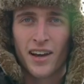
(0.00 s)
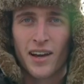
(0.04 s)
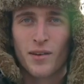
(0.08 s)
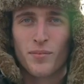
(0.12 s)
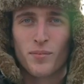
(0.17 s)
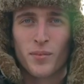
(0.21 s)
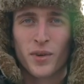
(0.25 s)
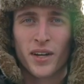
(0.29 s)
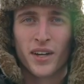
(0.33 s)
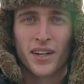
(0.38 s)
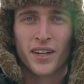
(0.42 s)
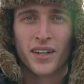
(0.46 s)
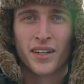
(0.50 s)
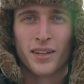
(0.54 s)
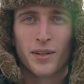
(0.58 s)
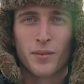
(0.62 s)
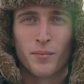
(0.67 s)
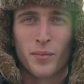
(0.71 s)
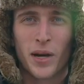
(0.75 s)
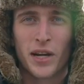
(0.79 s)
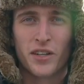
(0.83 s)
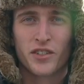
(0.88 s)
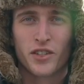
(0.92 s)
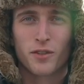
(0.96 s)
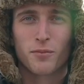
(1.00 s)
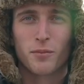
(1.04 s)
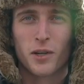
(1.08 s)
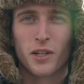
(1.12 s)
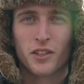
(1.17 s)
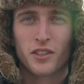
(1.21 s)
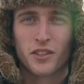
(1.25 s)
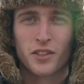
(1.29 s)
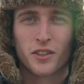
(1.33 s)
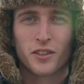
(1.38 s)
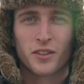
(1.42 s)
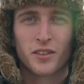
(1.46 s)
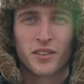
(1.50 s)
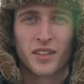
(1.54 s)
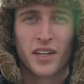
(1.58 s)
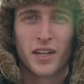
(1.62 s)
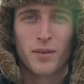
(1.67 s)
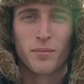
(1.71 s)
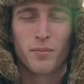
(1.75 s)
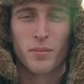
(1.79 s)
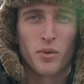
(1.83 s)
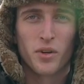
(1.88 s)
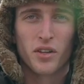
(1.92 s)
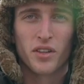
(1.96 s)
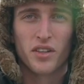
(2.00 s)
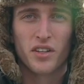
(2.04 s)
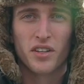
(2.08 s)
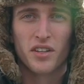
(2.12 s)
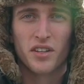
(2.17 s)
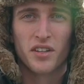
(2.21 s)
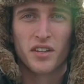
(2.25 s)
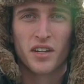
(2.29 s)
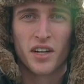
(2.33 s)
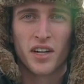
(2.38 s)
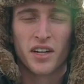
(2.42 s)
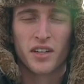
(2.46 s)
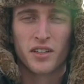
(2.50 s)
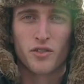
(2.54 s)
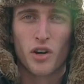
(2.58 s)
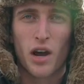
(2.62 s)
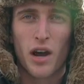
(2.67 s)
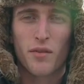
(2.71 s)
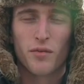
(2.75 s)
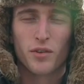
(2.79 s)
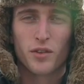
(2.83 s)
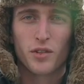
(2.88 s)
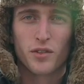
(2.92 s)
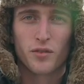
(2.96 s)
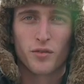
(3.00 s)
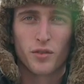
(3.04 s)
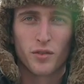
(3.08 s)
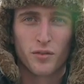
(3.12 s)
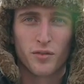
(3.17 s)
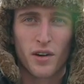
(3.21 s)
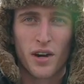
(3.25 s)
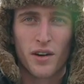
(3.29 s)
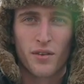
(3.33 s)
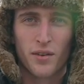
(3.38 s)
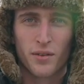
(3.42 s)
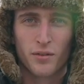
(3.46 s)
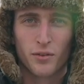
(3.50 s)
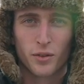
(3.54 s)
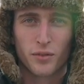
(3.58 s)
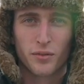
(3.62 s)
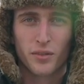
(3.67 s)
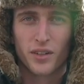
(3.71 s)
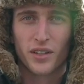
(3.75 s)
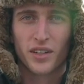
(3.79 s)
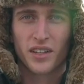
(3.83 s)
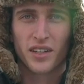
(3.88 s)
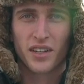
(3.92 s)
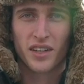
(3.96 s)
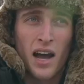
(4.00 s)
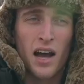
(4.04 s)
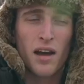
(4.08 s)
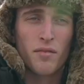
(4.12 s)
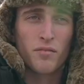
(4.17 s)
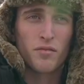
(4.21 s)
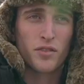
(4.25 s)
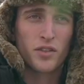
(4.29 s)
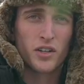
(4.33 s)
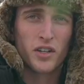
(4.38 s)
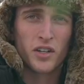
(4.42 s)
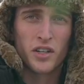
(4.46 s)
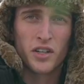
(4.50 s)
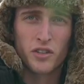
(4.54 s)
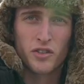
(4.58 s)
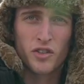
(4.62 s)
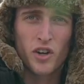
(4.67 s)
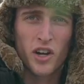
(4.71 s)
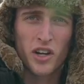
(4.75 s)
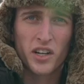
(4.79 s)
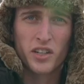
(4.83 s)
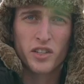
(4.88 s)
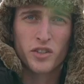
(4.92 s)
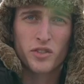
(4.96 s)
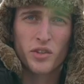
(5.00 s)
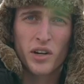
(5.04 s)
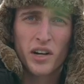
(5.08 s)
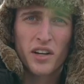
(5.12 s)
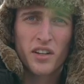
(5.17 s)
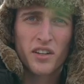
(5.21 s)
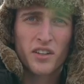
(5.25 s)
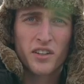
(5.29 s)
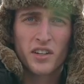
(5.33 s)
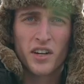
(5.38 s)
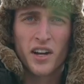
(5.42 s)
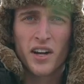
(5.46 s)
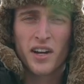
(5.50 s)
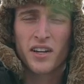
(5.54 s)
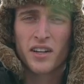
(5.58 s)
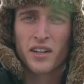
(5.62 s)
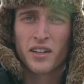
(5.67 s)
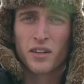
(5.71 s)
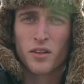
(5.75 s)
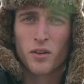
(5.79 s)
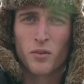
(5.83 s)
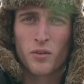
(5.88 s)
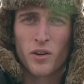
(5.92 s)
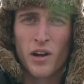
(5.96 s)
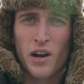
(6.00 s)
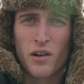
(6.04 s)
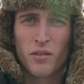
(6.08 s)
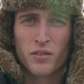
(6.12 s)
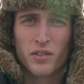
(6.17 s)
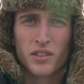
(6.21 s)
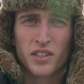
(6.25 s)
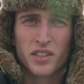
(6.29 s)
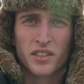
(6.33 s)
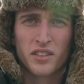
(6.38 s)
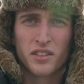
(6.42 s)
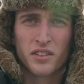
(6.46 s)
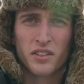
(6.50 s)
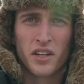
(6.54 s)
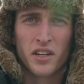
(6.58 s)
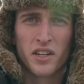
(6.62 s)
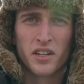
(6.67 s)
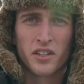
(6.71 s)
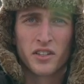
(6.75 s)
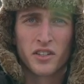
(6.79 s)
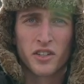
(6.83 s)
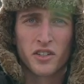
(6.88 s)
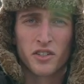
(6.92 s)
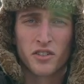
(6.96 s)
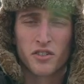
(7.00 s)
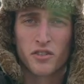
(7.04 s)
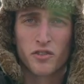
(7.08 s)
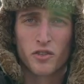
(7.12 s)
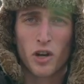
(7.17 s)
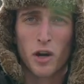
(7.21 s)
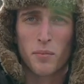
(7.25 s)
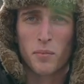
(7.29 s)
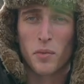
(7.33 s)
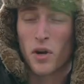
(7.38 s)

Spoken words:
I'm Patrick Montone. I'm one of the drivers for Firon Roofing. Have the truck and trailer, and I go around and just drop